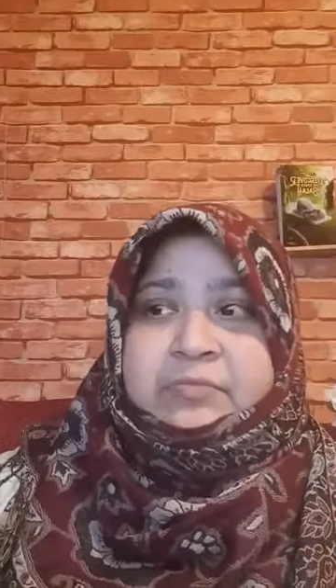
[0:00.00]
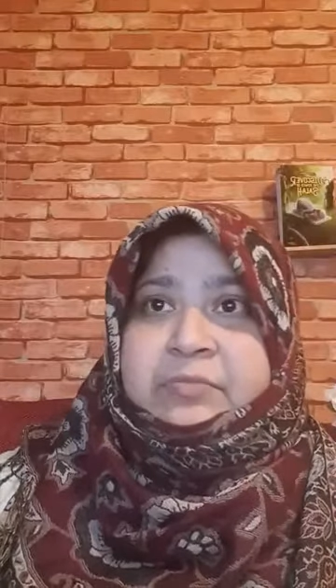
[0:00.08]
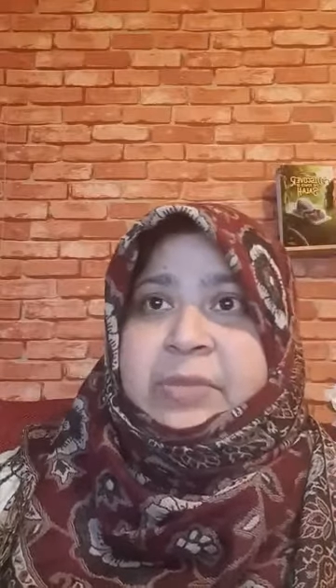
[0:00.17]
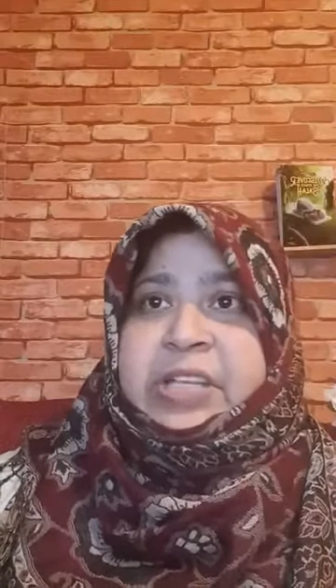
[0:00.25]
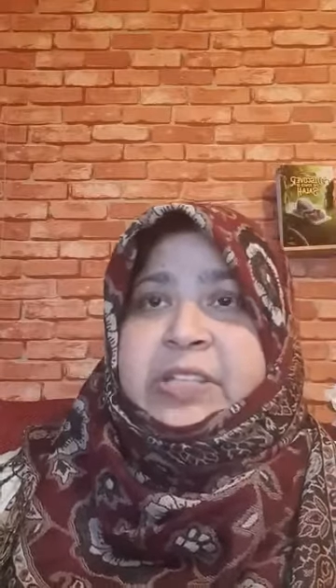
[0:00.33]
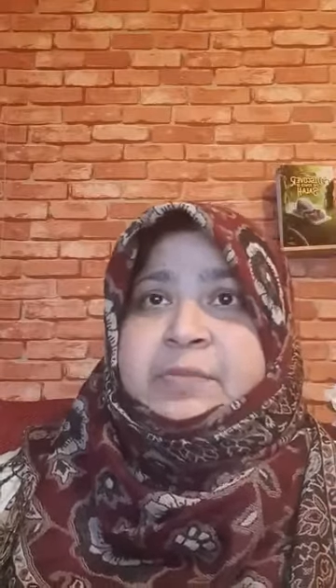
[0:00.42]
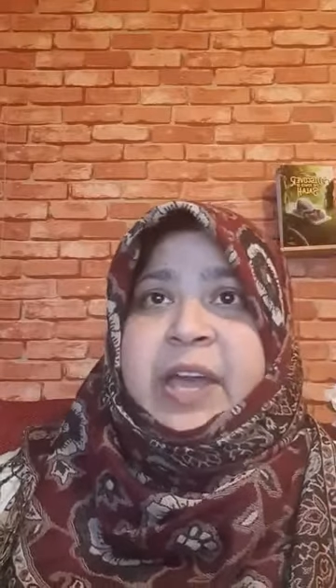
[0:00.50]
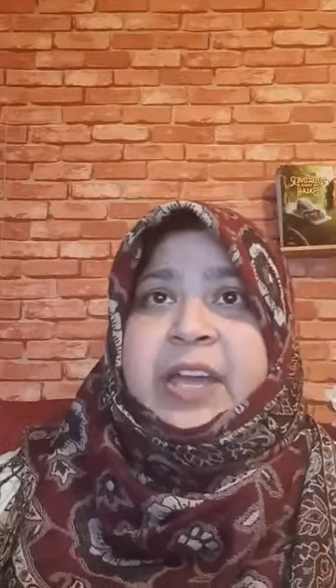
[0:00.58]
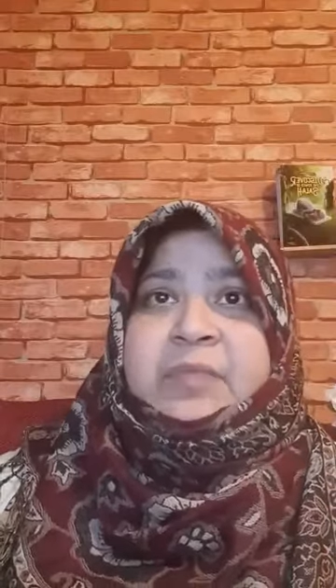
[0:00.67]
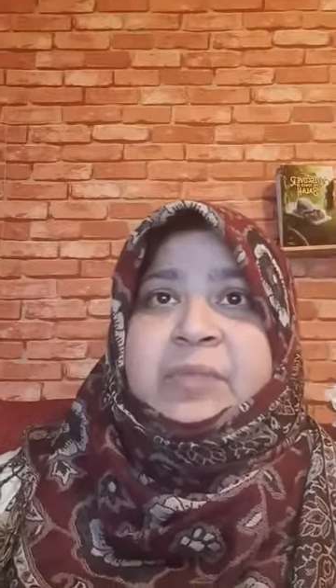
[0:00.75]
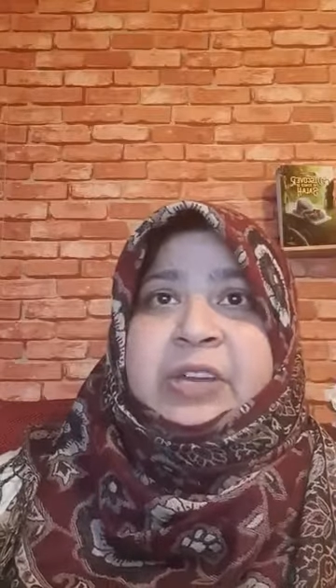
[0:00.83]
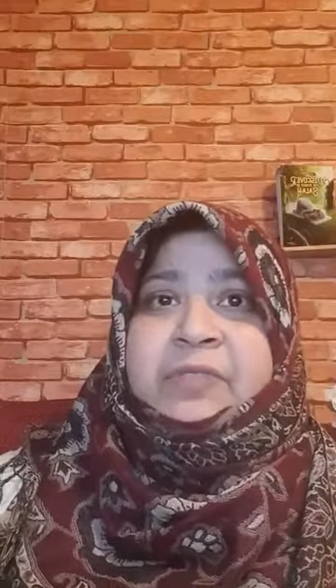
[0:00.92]
this
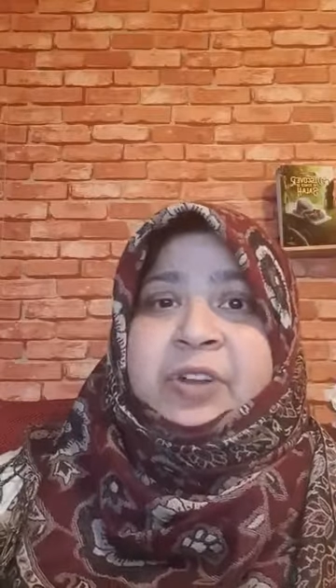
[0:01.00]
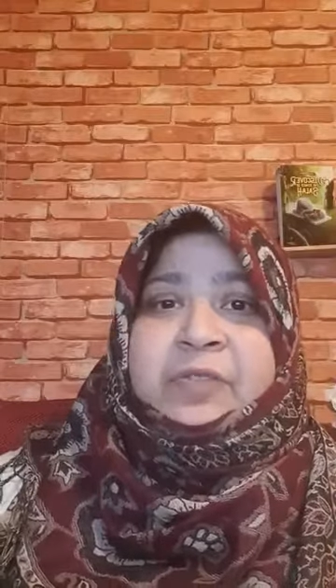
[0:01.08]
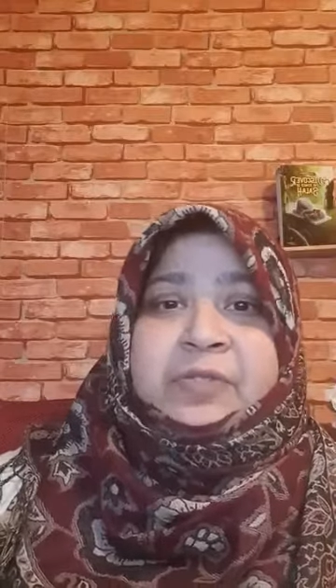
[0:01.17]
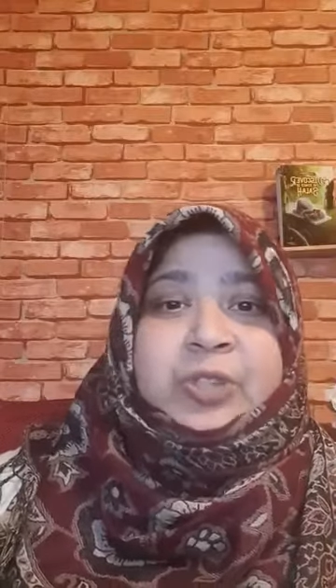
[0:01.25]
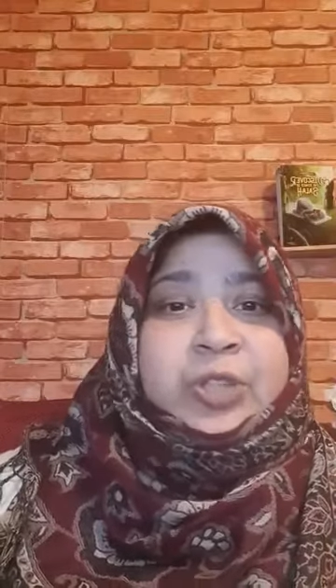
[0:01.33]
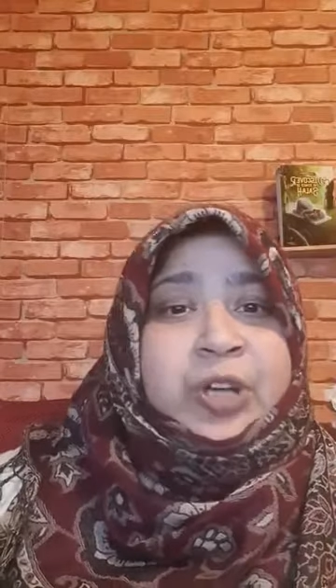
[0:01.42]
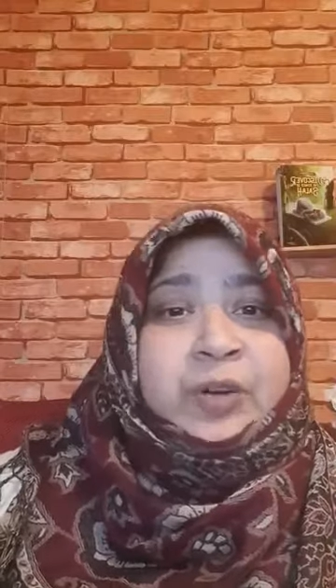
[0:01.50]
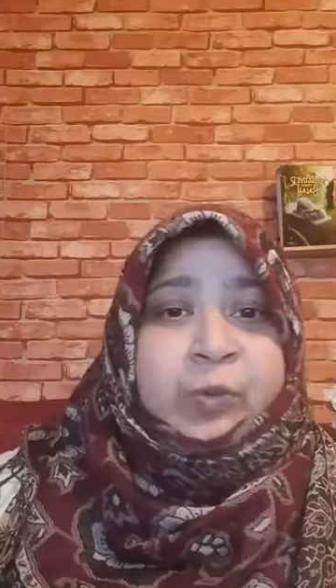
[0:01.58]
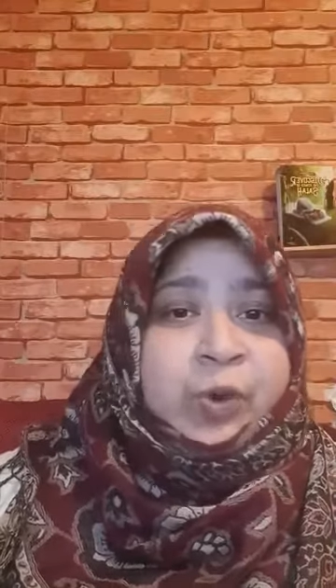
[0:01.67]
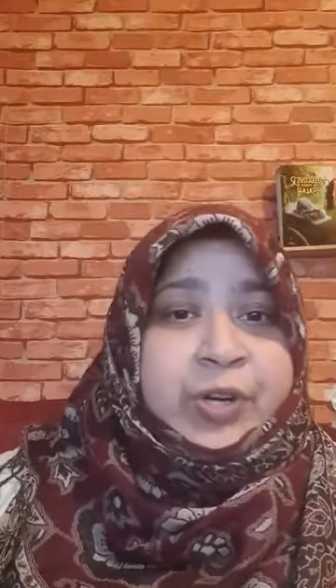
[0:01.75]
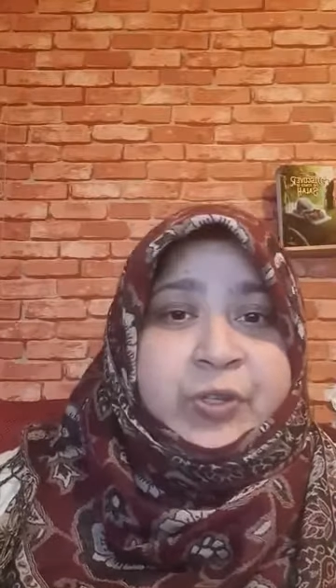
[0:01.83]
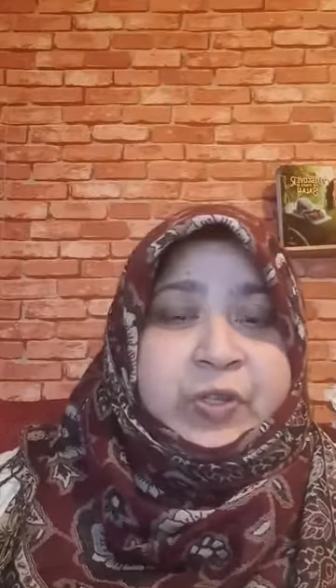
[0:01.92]
might be one of the
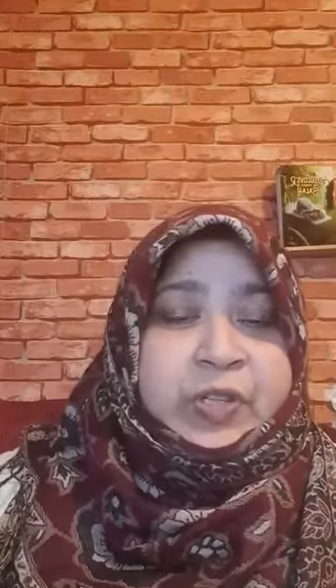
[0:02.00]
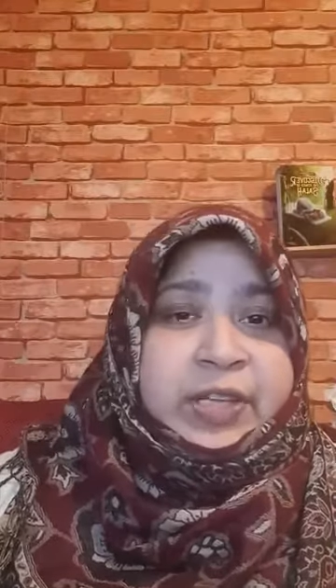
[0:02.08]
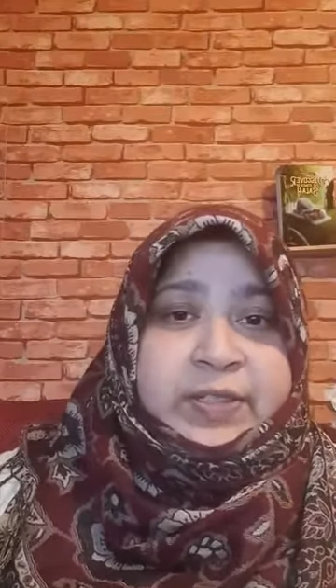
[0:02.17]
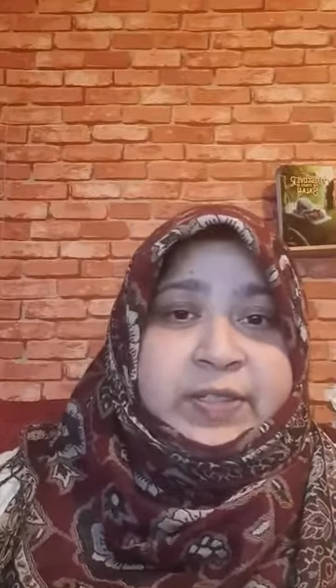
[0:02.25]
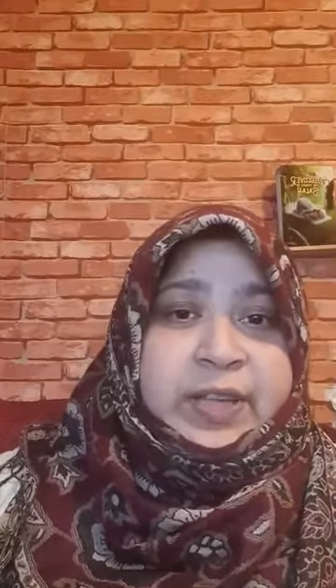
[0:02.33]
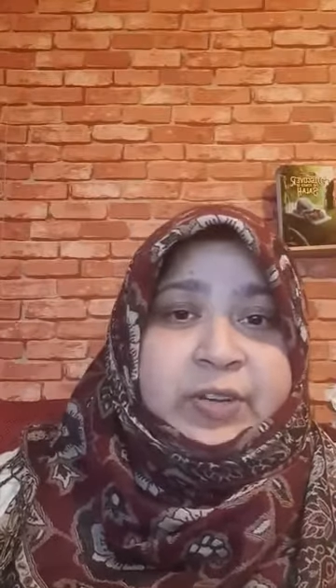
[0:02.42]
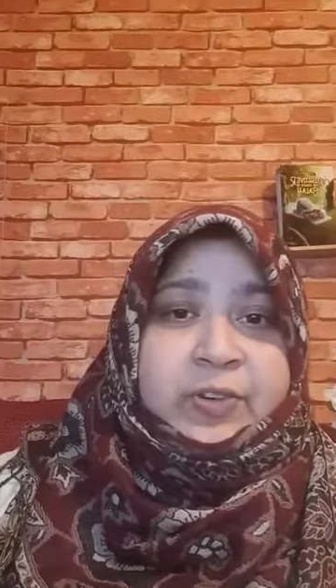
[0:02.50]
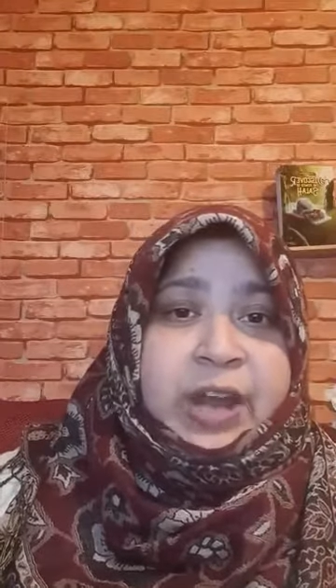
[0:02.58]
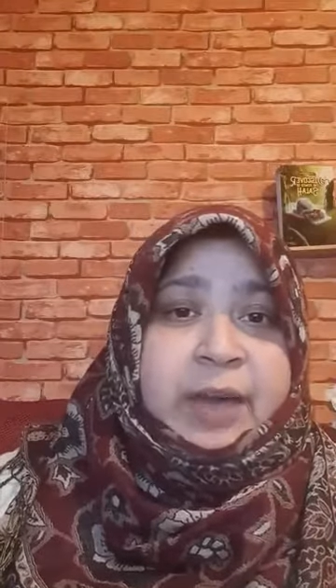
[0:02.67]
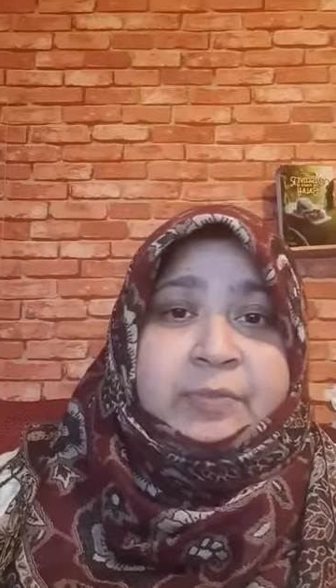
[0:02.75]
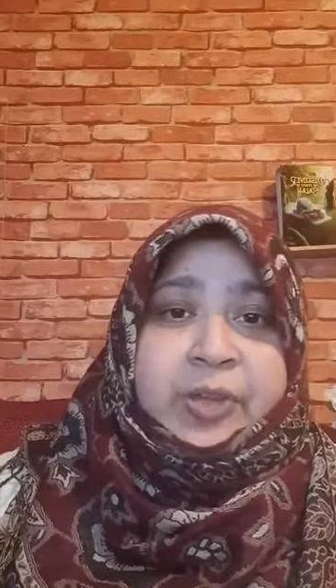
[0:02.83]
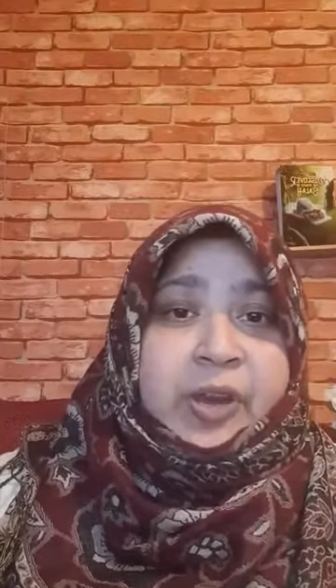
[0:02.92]
worst things that could
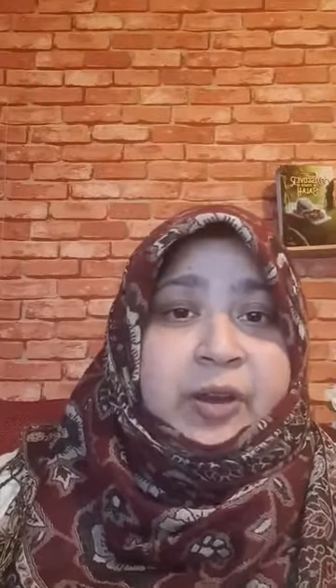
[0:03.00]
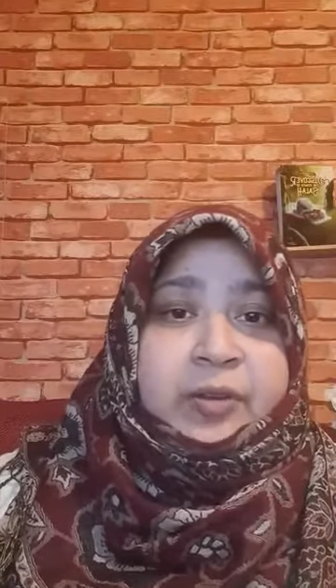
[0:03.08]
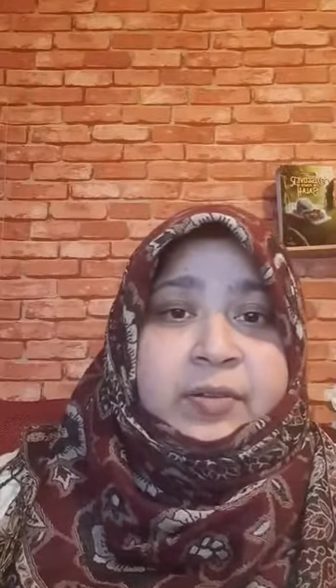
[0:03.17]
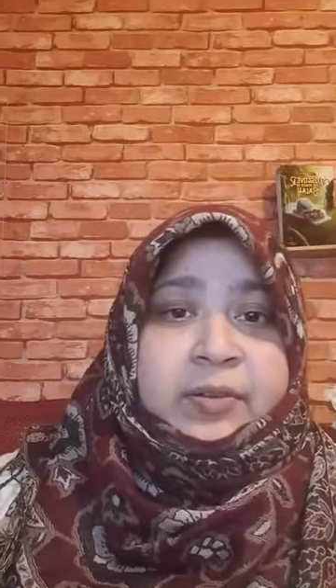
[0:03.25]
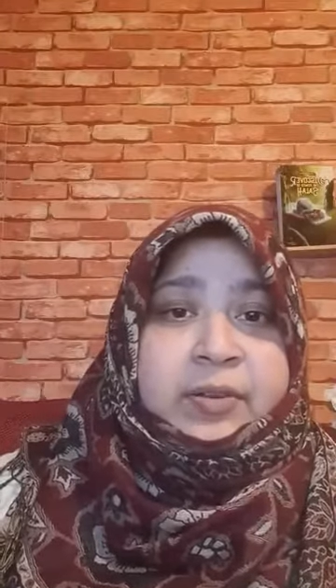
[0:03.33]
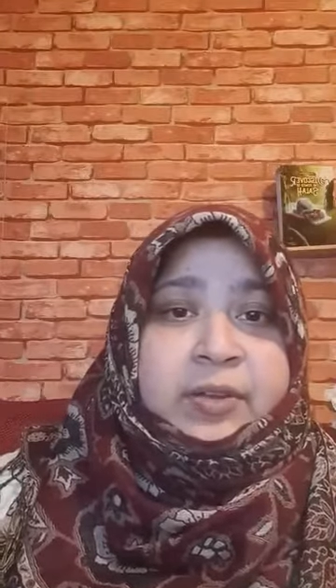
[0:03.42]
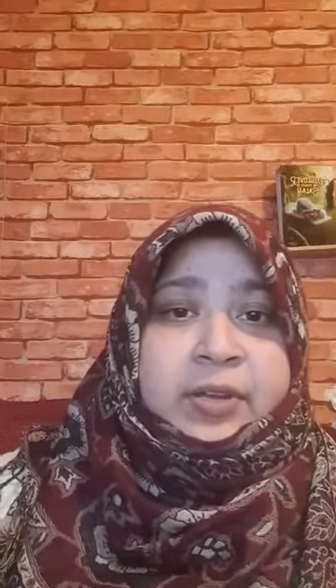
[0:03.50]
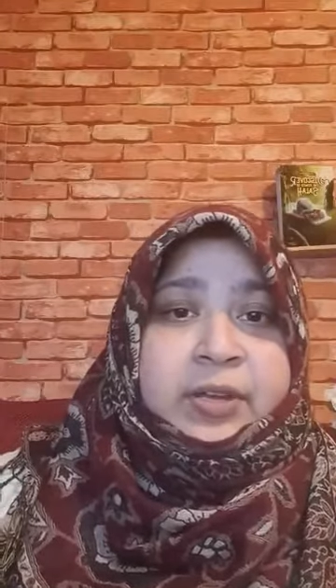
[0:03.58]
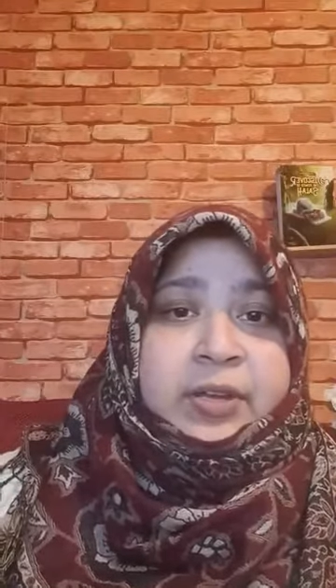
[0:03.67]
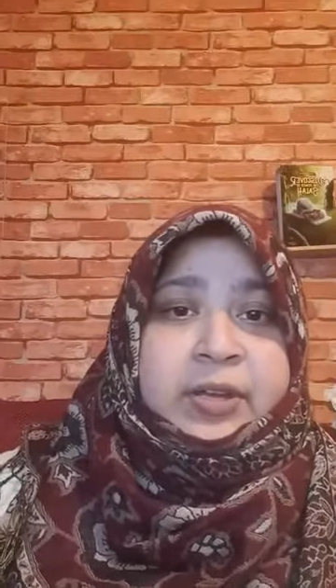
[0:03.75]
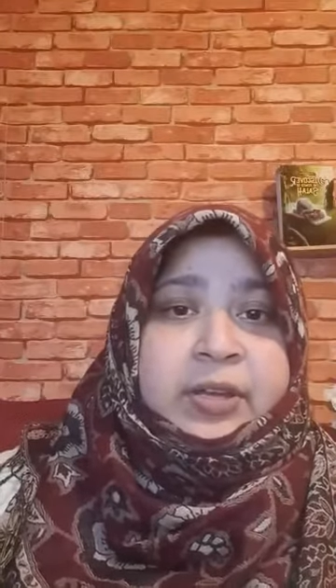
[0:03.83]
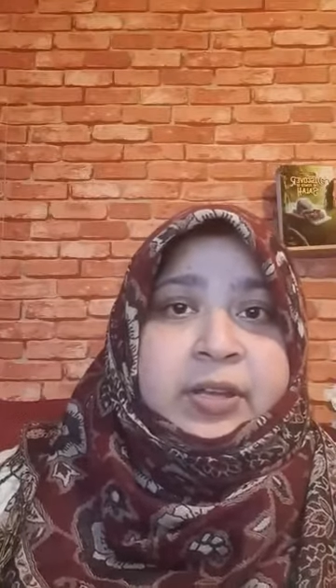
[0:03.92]
happen.
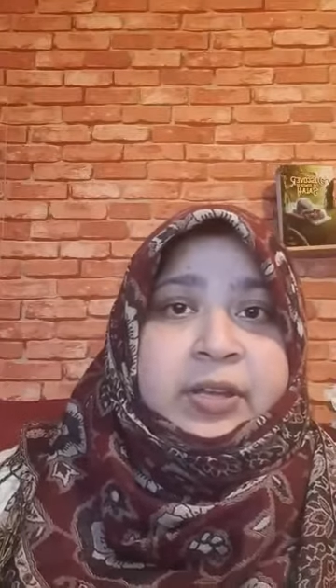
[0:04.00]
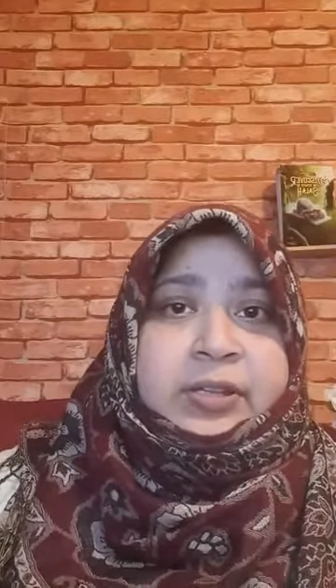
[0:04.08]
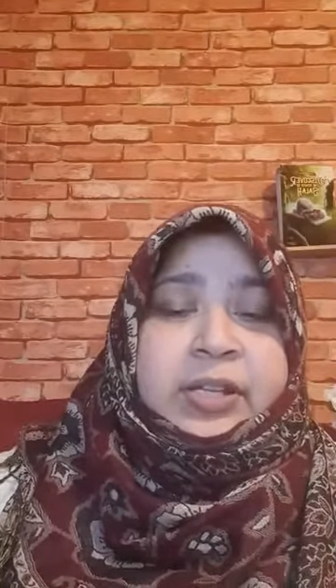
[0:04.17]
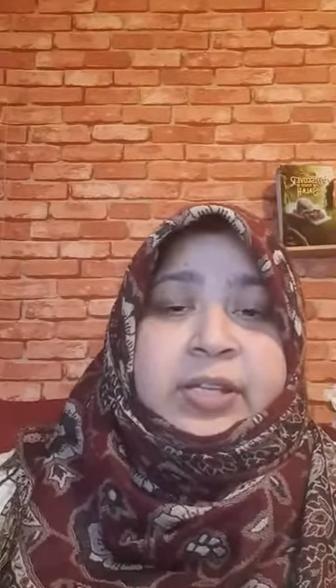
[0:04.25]
that